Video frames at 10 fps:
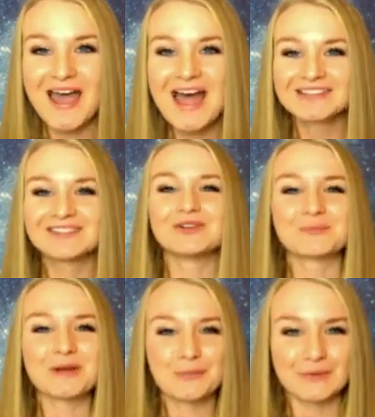So it's
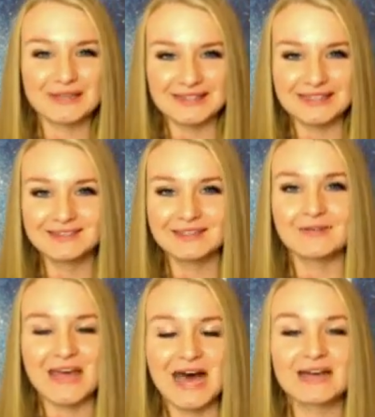been a releasing of
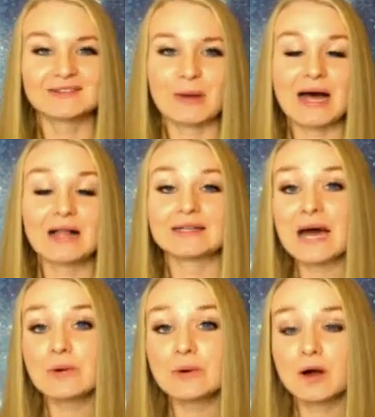that as well, and
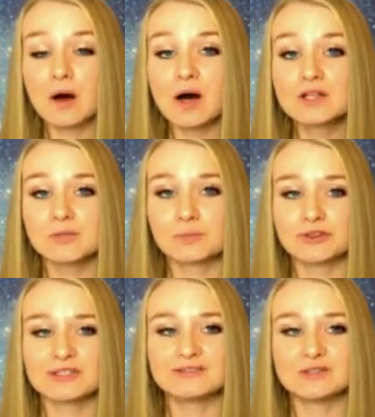now we're called to put
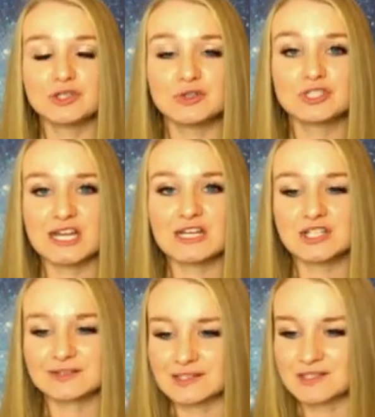these new
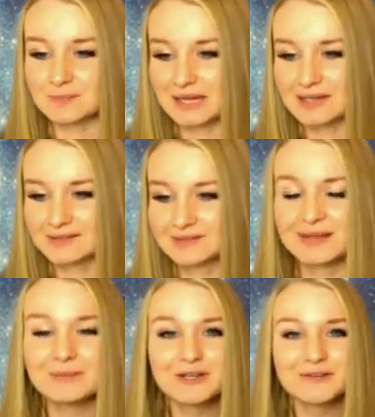changes into place. So let
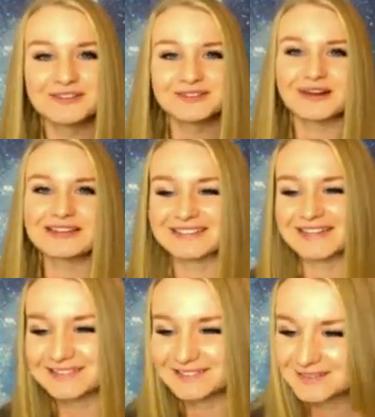me know if this
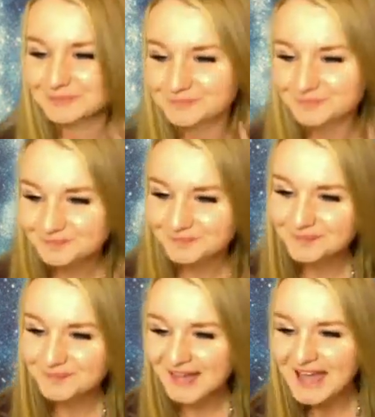resonates.
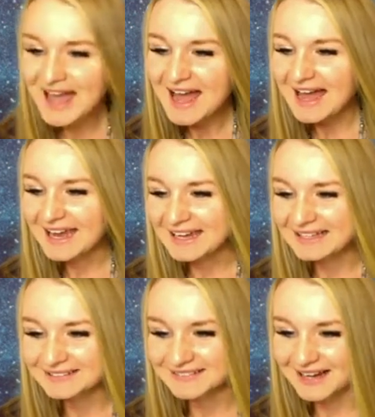
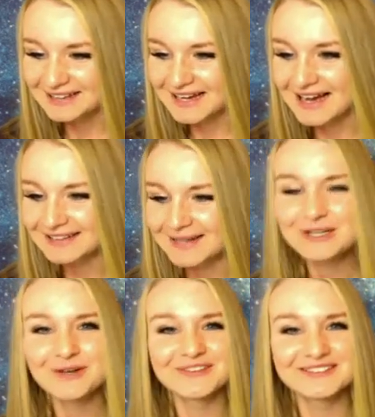And yeah, let me
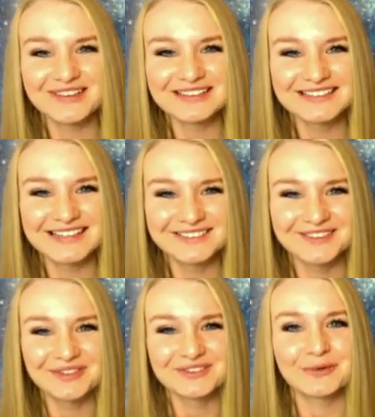know if this resonates or if
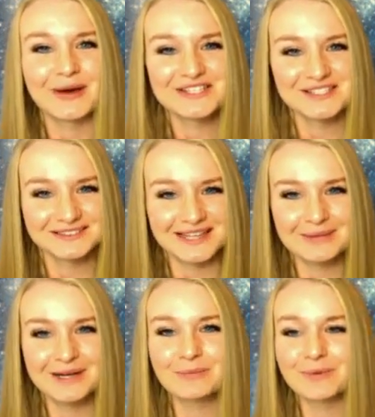there's questions
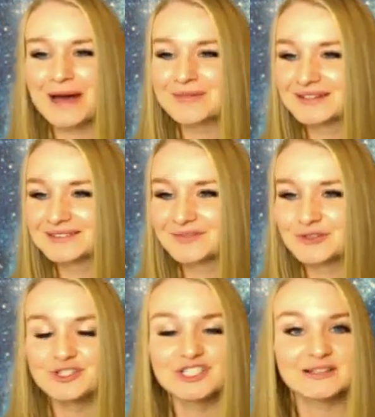coming up around this. If
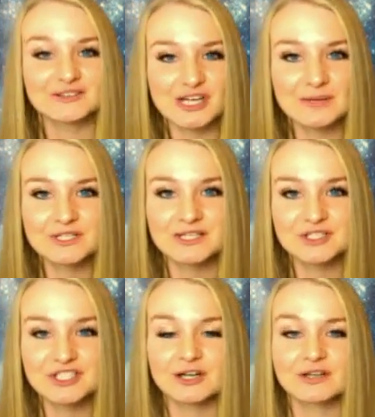you just jumped in,
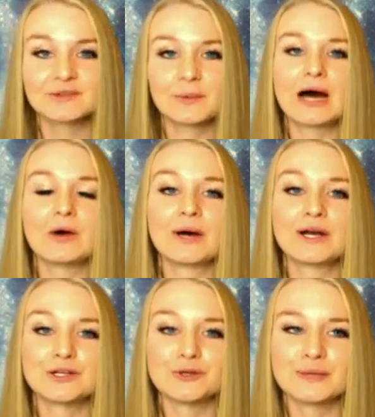share as well. What are
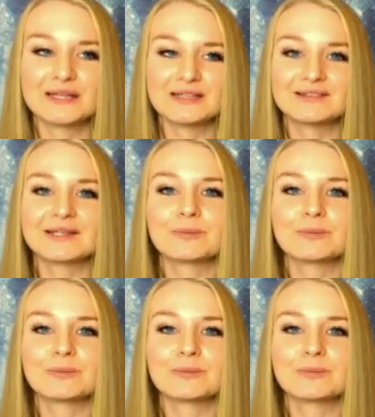you releasing?